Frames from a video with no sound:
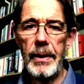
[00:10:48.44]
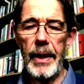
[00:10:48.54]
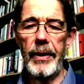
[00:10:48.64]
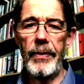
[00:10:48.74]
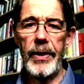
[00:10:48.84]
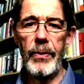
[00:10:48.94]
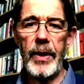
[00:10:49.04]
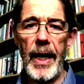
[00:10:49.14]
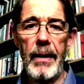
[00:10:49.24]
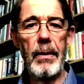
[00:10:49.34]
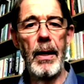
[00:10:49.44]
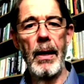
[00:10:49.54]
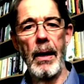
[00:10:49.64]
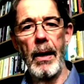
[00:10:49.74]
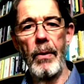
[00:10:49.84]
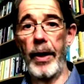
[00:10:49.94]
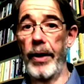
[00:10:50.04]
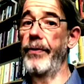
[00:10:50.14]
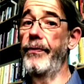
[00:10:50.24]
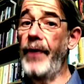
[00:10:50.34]
Here in the UK,
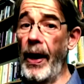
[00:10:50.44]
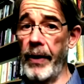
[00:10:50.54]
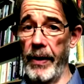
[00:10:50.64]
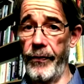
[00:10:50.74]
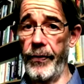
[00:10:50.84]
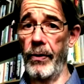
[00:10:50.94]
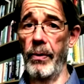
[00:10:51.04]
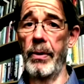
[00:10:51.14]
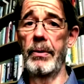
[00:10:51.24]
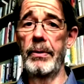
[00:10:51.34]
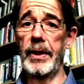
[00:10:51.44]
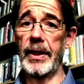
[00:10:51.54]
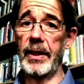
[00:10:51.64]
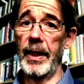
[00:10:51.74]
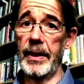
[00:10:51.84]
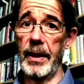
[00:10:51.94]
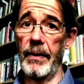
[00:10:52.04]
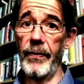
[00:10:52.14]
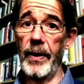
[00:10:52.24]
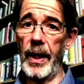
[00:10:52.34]
one of the very few
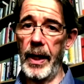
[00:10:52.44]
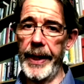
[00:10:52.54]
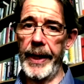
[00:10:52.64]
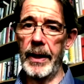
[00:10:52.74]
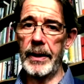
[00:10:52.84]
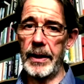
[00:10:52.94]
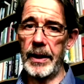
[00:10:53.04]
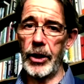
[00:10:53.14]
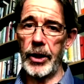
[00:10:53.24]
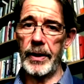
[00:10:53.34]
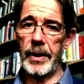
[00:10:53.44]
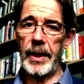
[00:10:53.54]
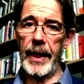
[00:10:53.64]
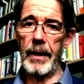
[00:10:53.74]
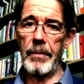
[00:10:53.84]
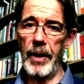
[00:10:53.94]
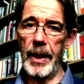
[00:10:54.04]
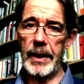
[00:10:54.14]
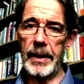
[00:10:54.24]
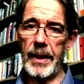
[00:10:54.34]
decisive, clear decisions taken
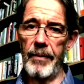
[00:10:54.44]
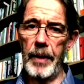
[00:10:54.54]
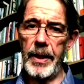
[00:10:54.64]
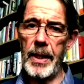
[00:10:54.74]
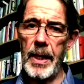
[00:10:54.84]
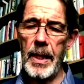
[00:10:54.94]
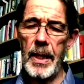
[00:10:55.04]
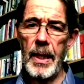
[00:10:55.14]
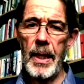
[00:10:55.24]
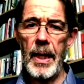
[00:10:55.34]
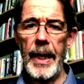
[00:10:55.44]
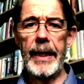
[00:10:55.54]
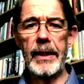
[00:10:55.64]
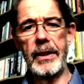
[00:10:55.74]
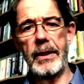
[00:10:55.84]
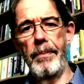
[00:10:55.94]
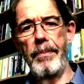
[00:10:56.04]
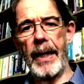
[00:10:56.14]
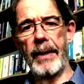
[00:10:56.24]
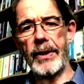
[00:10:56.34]
by this government is to
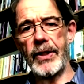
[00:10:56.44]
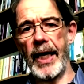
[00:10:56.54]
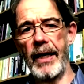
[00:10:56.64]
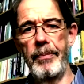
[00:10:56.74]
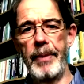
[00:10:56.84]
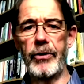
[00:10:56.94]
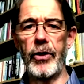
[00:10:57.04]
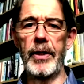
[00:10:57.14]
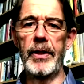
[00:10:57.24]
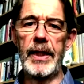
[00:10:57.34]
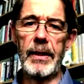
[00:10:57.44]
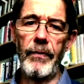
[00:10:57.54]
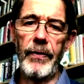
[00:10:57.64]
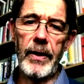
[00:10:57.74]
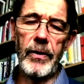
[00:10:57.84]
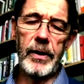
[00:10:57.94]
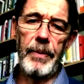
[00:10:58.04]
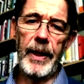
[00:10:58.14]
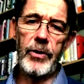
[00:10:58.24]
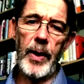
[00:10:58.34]
ban the sale of petrol and diesel
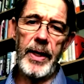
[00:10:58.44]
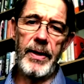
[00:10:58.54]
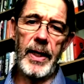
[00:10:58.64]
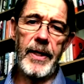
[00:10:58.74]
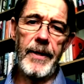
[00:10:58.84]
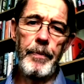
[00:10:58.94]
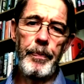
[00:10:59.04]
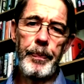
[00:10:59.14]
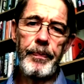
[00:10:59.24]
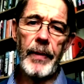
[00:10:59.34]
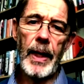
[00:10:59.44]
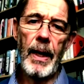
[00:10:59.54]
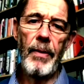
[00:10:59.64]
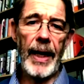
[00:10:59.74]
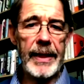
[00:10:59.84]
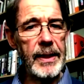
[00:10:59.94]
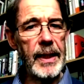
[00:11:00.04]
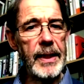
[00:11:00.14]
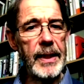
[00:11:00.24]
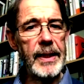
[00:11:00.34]
vehicles by 2030. That
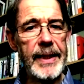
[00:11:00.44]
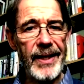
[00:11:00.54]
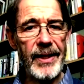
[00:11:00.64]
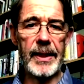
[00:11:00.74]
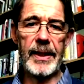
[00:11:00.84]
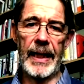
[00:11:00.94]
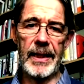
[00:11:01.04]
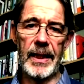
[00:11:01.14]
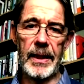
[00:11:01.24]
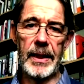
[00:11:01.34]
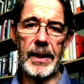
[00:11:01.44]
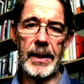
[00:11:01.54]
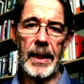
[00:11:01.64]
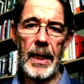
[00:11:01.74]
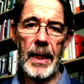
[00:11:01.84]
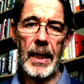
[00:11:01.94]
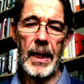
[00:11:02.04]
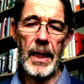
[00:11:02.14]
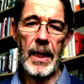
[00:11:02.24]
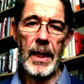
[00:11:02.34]
is a death sentence
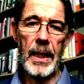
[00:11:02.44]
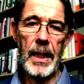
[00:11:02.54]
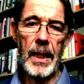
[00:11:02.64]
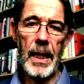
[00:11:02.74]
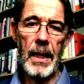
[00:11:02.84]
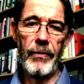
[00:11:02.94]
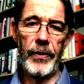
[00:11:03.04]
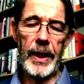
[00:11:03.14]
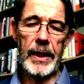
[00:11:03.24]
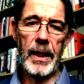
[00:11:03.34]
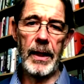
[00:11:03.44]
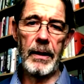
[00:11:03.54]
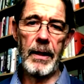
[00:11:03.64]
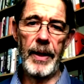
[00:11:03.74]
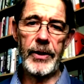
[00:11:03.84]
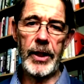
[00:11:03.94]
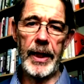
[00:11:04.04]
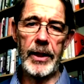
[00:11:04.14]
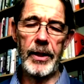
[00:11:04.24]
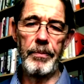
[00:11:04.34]
for the internal
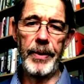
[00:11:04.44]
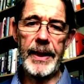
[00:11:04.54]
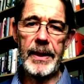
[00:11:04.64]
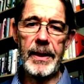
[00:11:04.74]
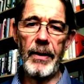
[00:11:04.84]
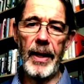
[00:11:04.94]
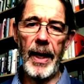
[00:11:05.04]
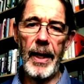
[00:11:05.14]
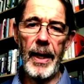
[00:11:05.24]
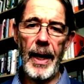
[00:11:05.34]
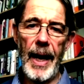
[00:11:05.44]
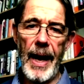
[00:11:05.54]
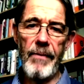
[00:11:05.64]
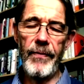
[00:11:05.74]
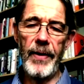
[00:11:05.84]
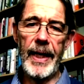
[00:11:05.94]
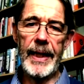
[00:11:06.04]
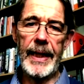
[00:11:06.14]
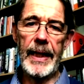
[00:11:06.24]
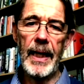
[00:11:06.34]
combustion engine. Please don't have
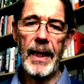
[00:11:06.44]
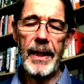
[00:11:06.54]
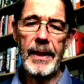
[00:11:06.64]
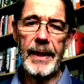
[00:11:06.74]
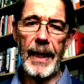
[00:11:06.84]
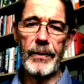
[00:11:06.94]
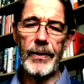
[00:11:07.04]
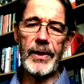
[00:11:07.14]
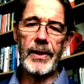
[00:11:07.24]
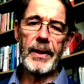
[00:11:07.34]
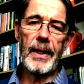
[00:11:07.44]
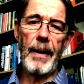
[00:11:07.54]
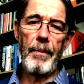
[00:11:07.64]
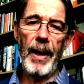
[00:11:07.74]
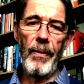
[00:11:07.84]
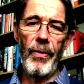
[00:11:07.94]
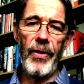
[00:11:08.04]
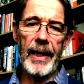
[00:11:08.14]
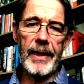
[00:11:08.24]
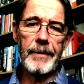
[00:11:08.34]
any doubts
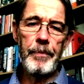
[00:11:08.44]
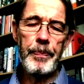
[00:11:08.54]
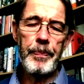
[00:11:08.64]
about that.